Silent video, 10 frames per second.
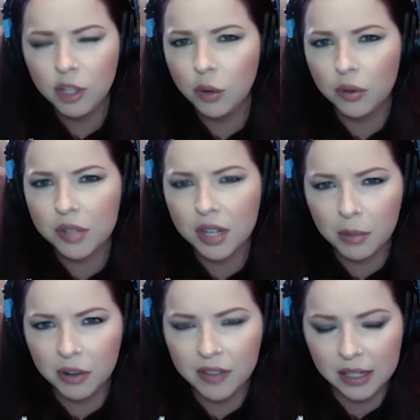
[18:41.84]
you know, there's a
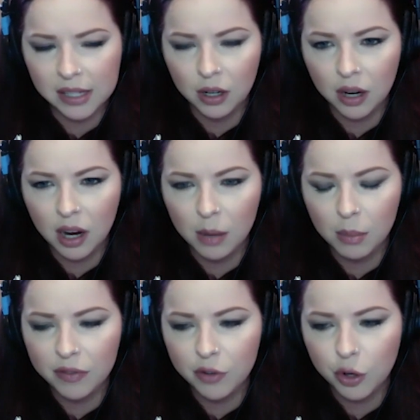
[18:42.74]
number of things out.
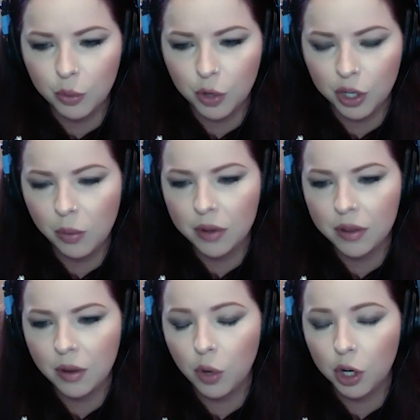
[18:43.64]
Um, if you're working with
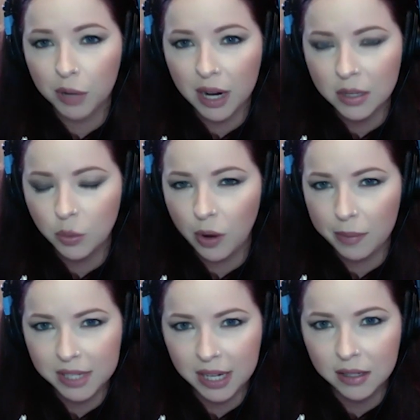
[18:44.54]
a WordPress
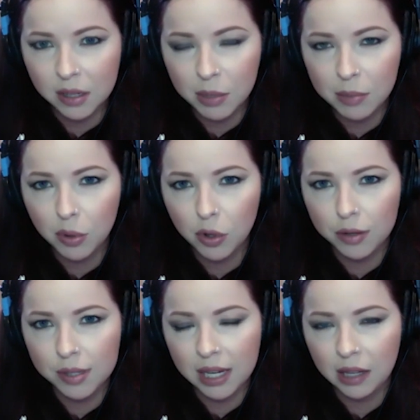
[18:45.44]
website, some people are
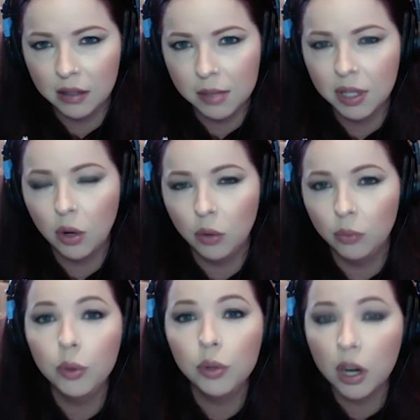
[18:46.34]
using something called
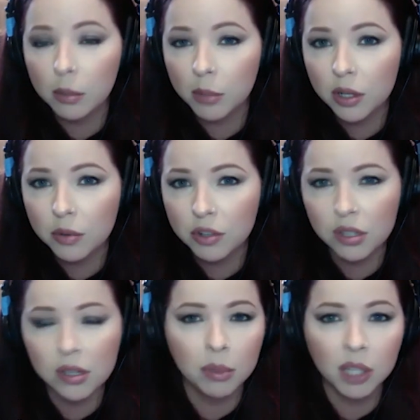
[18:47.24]
WooCommerce, which
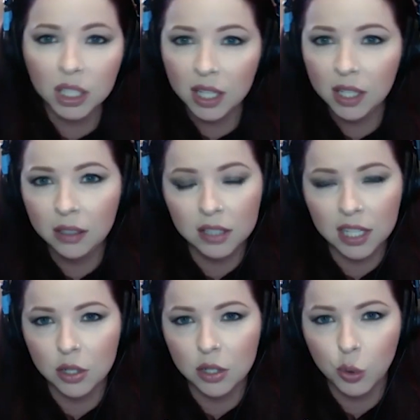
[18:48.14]
is a plugin. It's
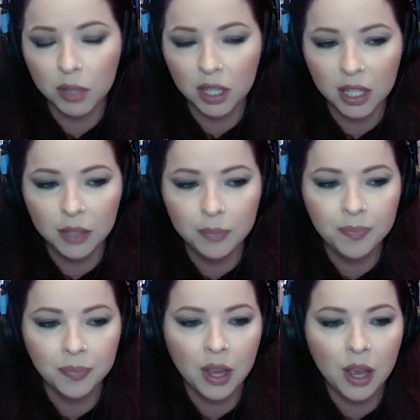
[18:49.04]
like a store plugin.
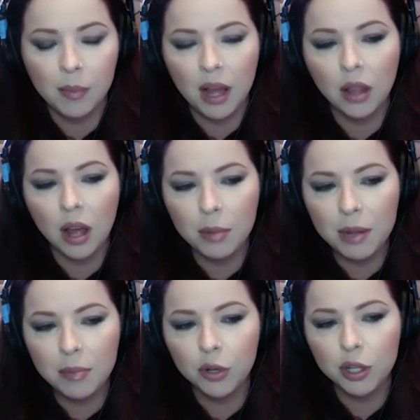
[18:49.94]
A lot of
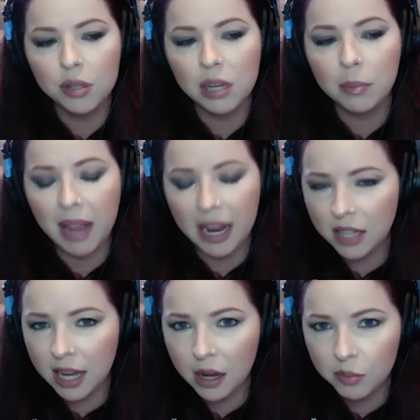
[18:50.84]
people are using
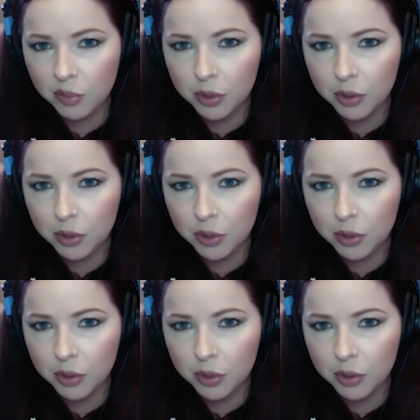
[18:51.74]
Bandcamp,